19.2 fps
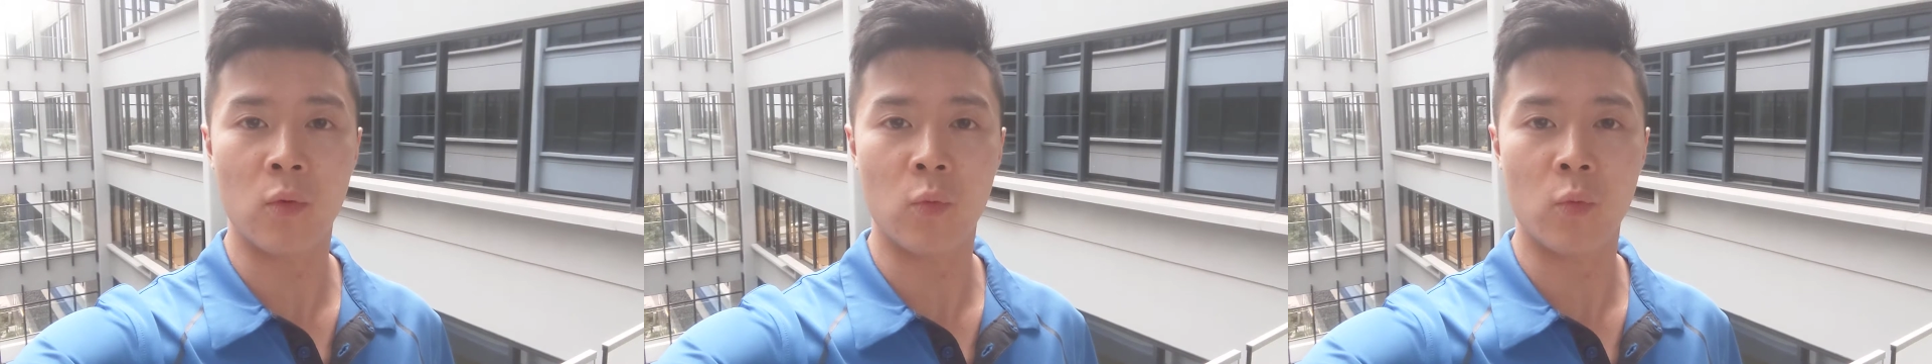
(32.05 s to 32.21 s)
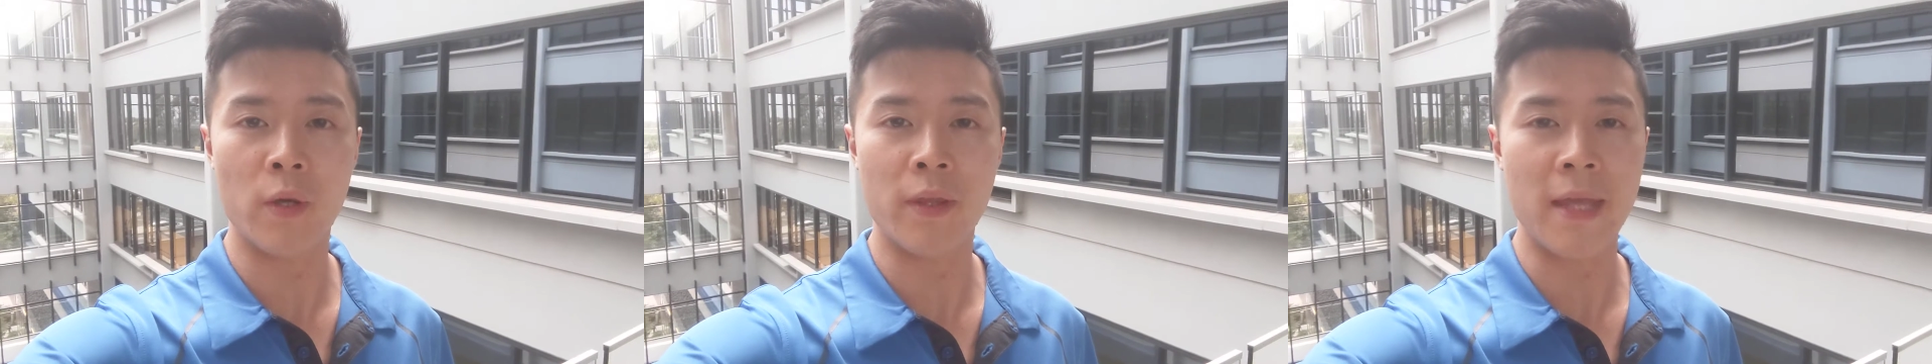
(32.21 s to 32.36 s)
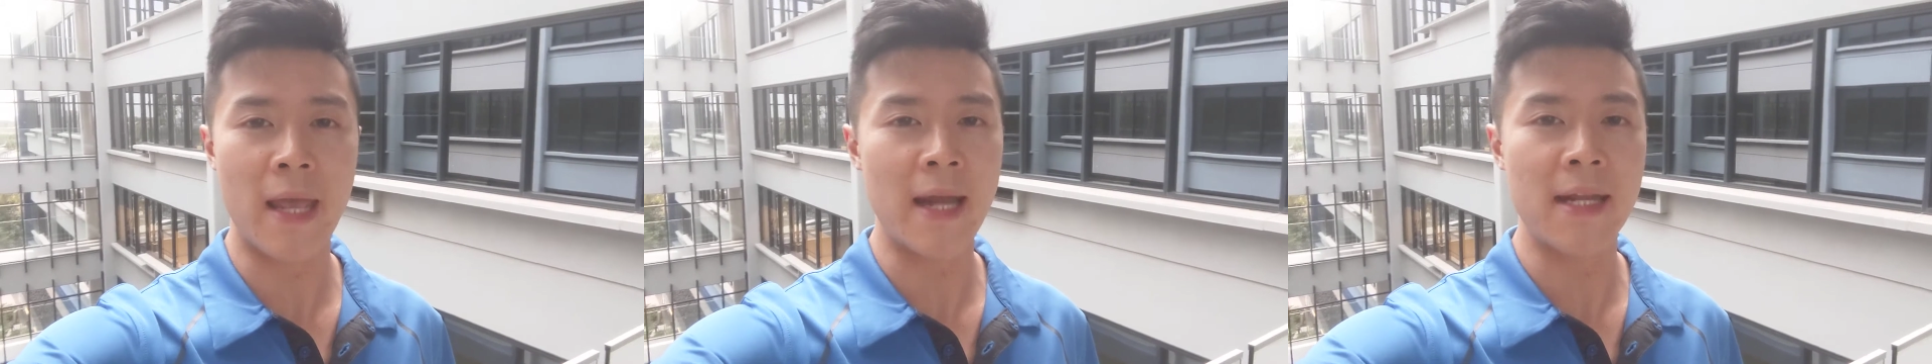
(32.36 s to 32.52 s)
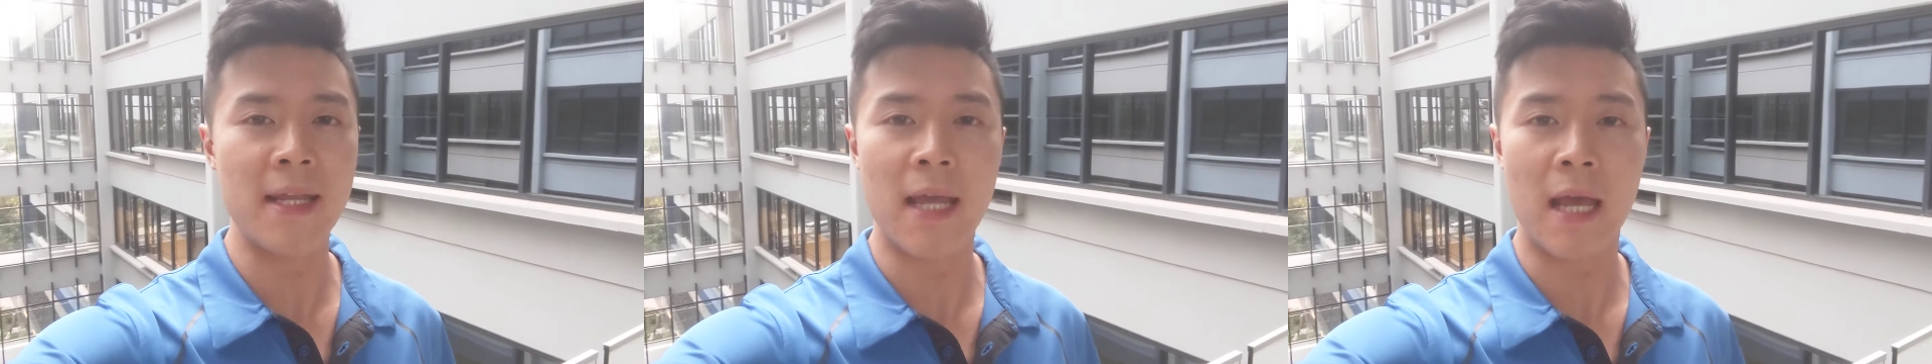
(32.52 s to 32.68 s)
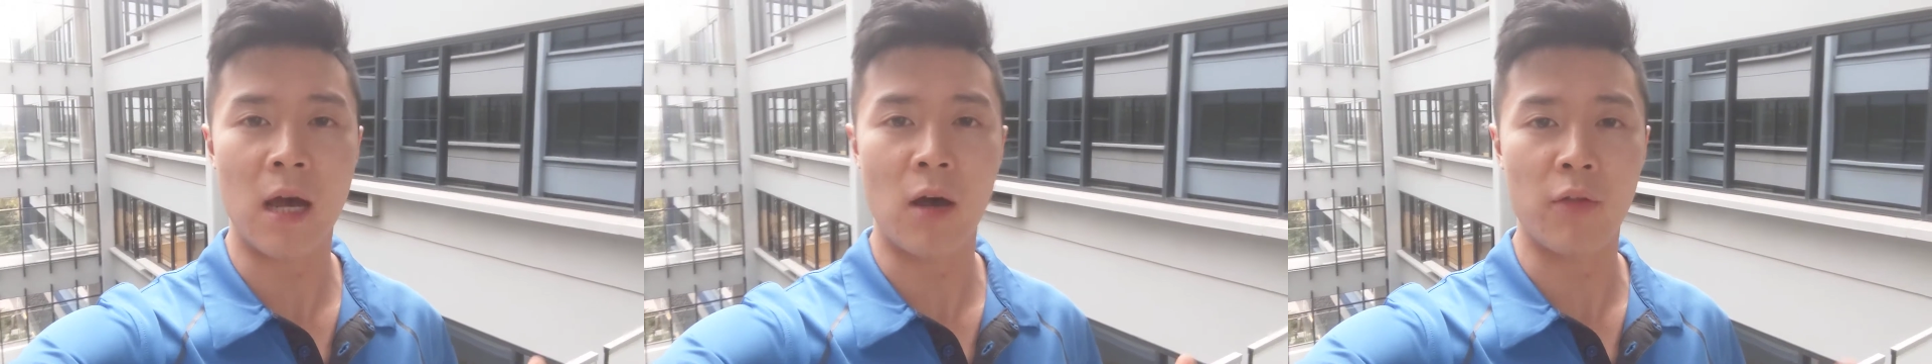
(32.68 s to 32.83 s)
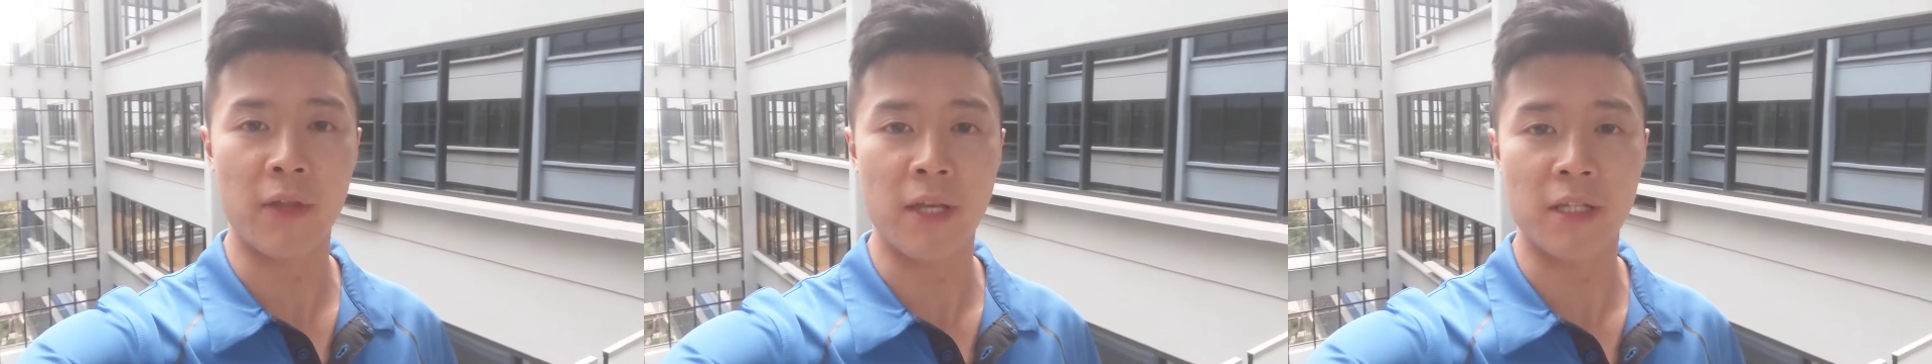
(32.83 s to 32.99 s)
with any
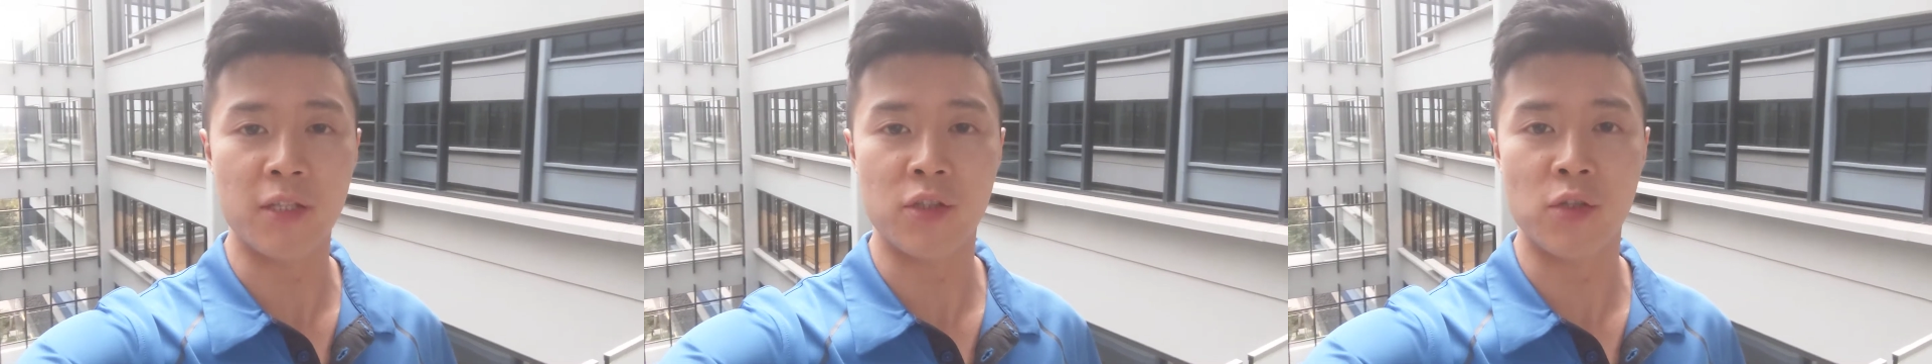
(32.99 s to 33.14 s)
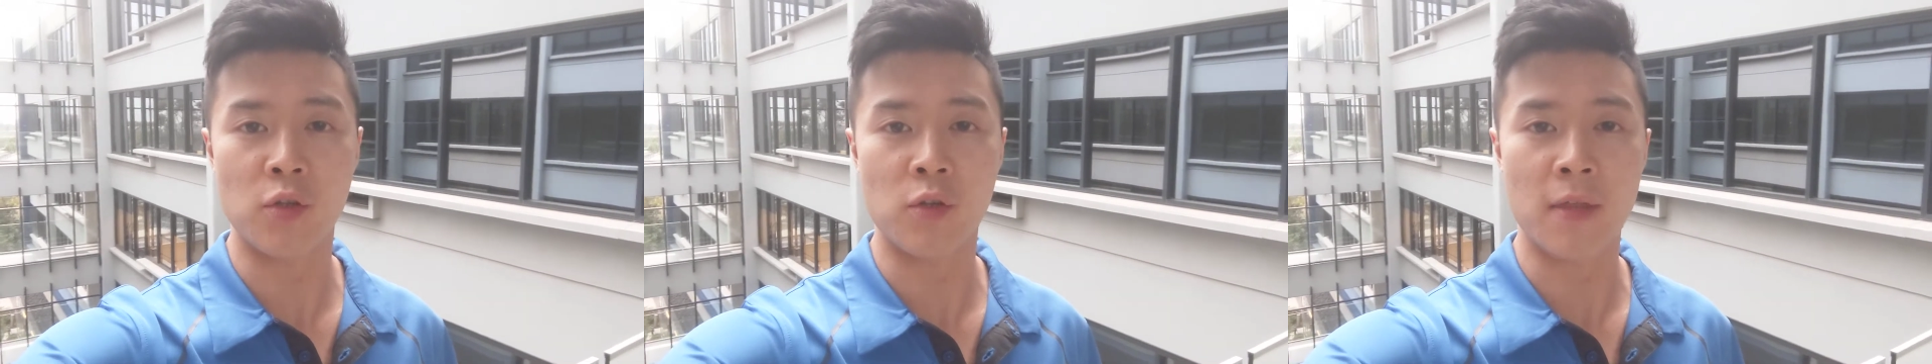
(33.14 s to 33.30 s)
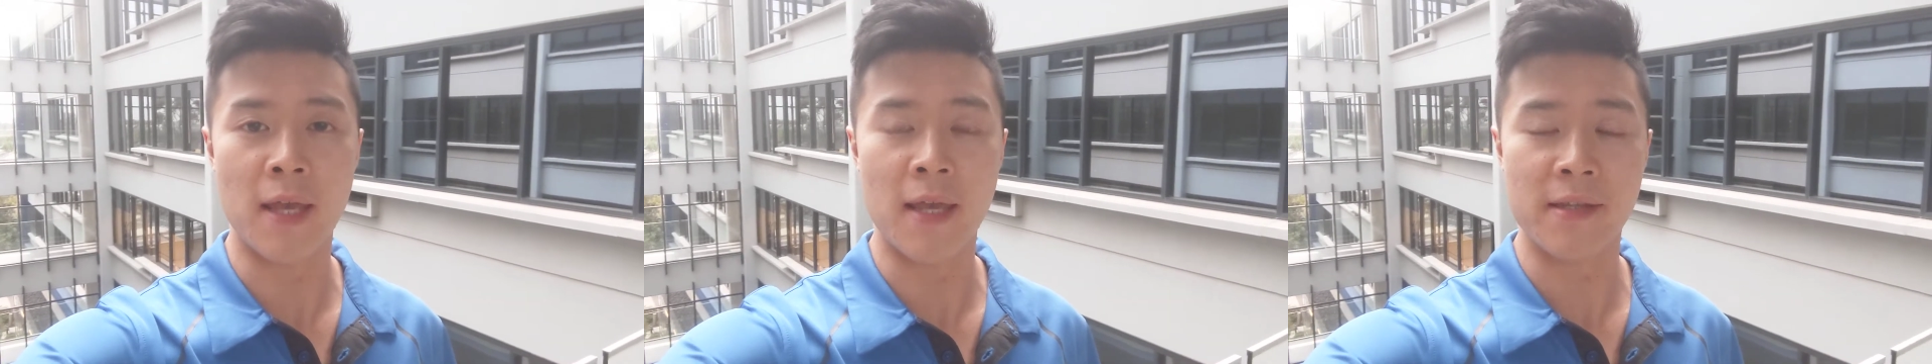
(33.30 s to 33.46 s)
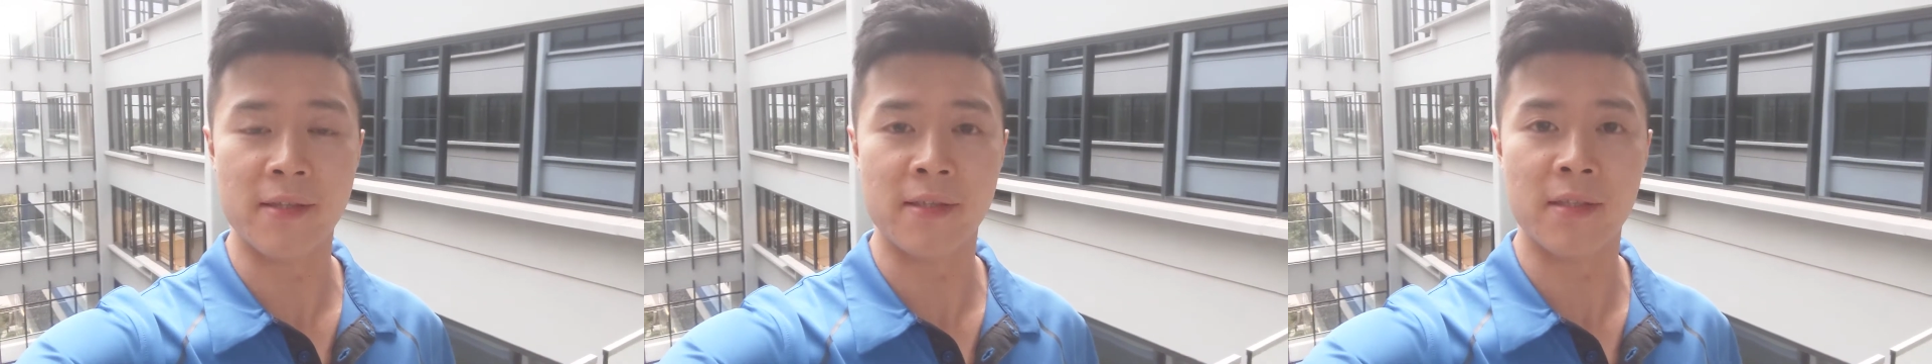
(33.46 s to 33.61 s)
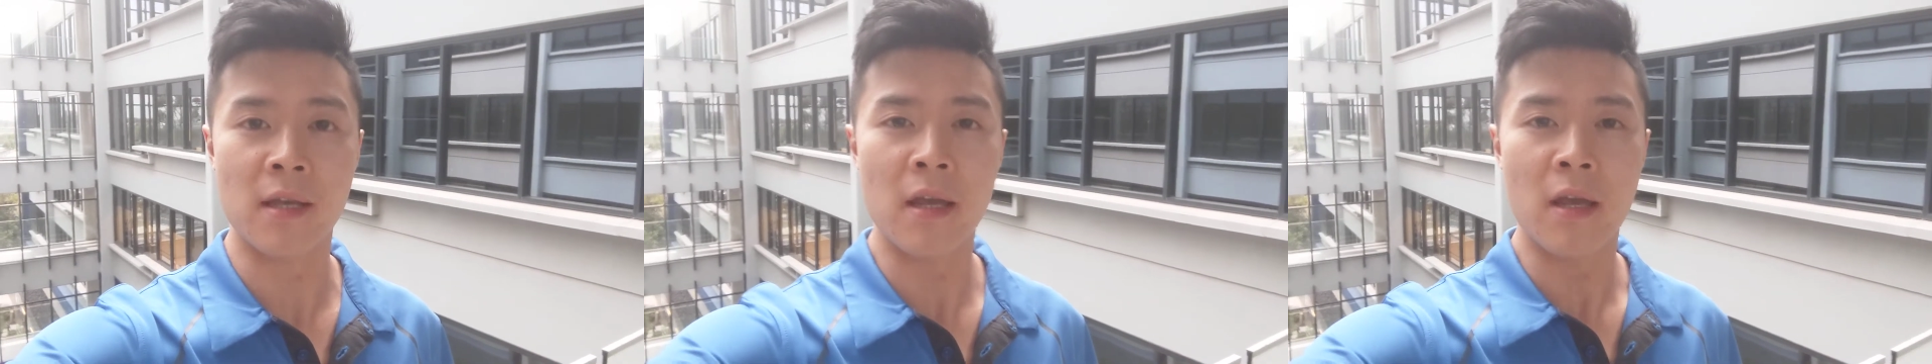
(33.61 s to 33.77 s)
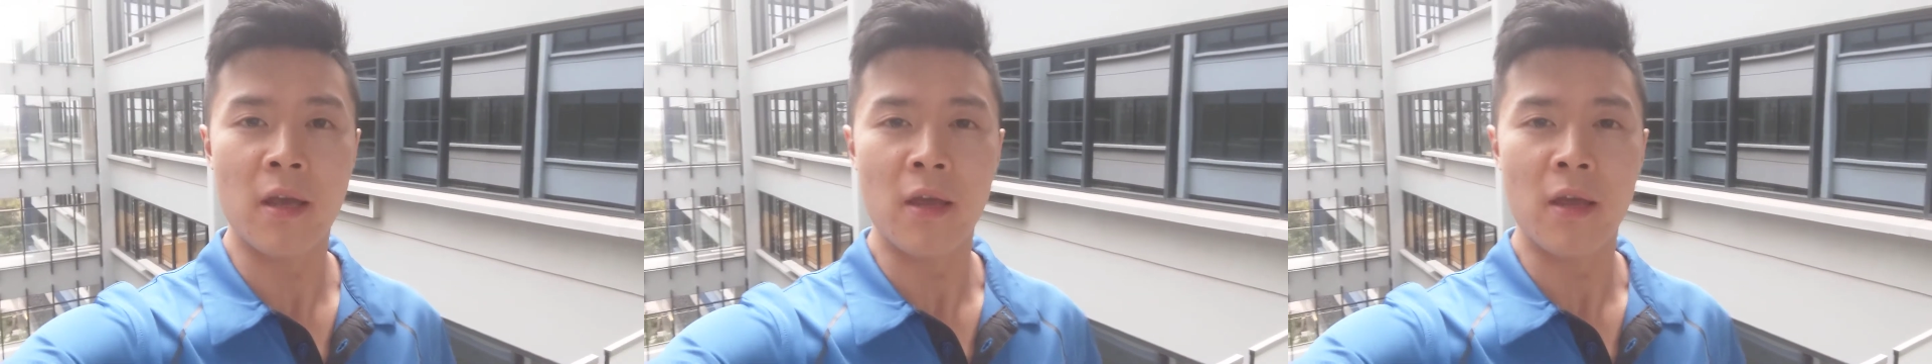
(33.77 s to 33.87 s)
health issue, there's